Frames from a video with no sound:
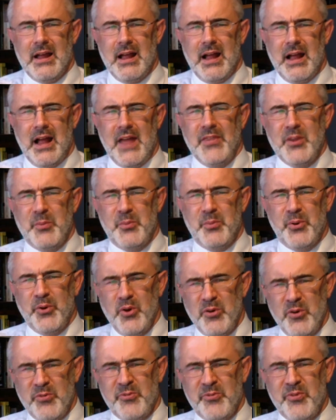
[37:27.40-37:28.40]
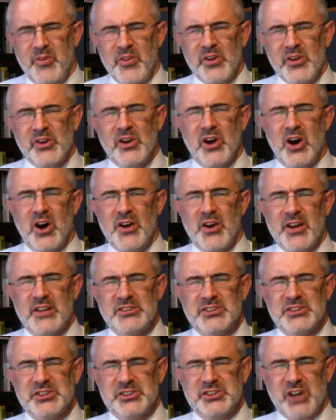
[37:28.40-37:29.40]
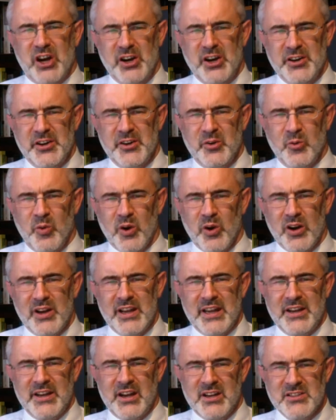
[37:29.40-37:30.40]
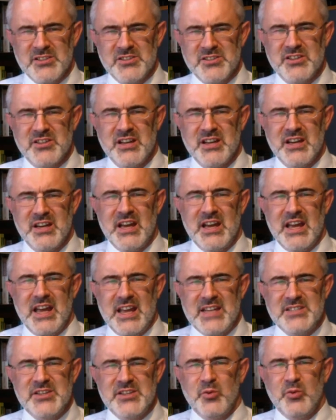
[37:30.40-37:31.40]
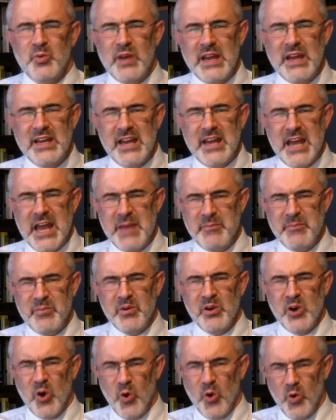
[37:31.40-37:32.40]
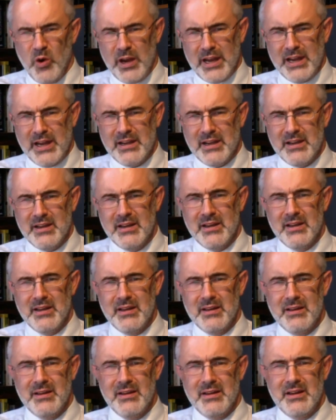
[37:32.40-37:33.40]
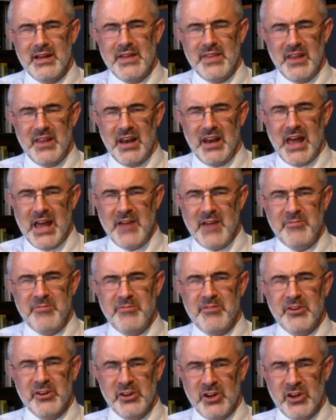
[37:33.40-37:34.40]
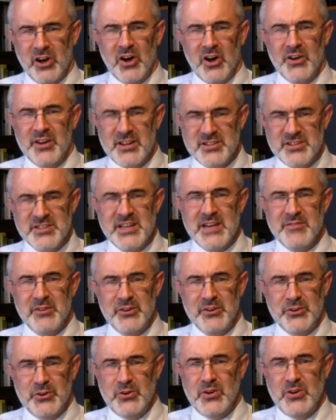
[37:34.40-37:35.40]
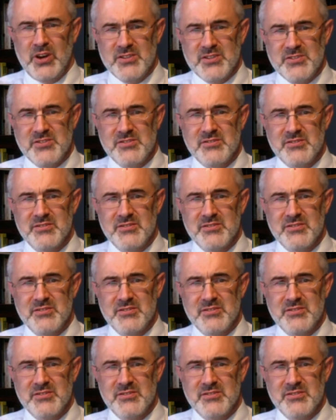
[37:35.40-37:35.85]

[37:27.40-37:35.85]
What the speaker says: And the proof that God has started a work in us is that we keep going in the life that God has given to us.